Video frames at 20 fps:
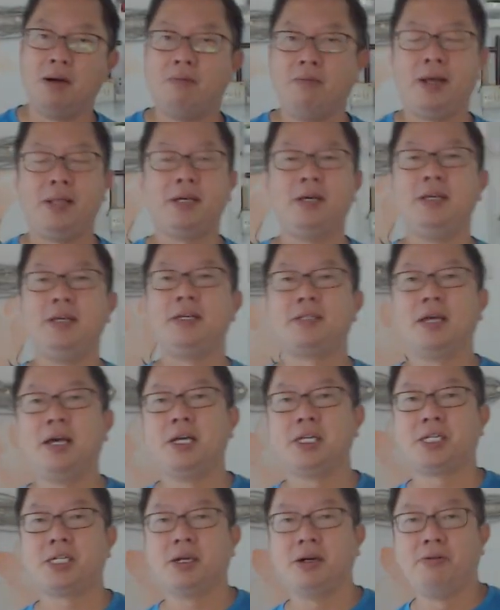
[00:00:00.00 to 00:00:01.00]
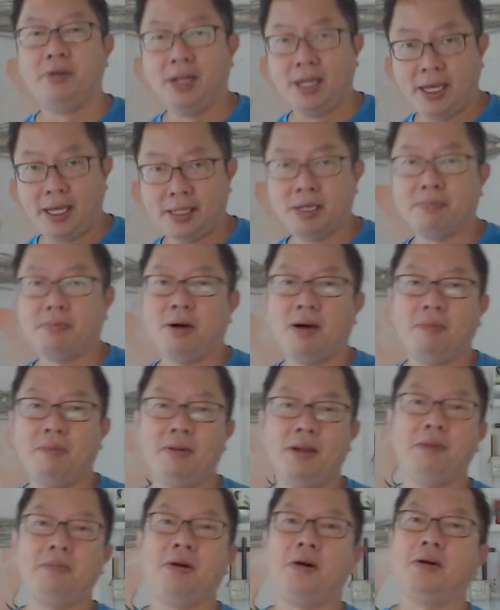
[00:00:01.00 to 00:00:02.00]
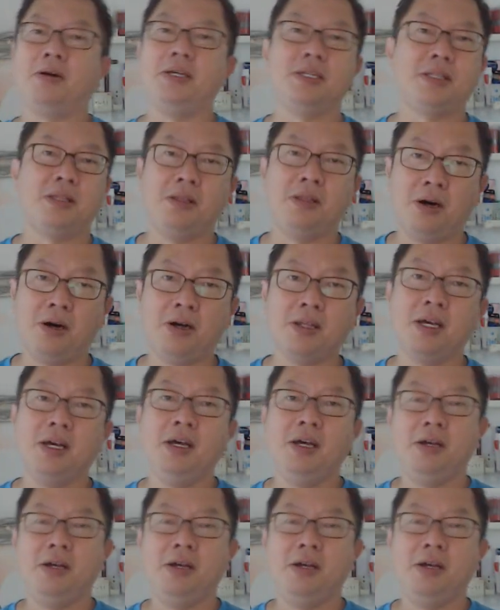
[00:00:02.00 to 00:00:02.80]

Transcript: whether it's age-related problem or it's not,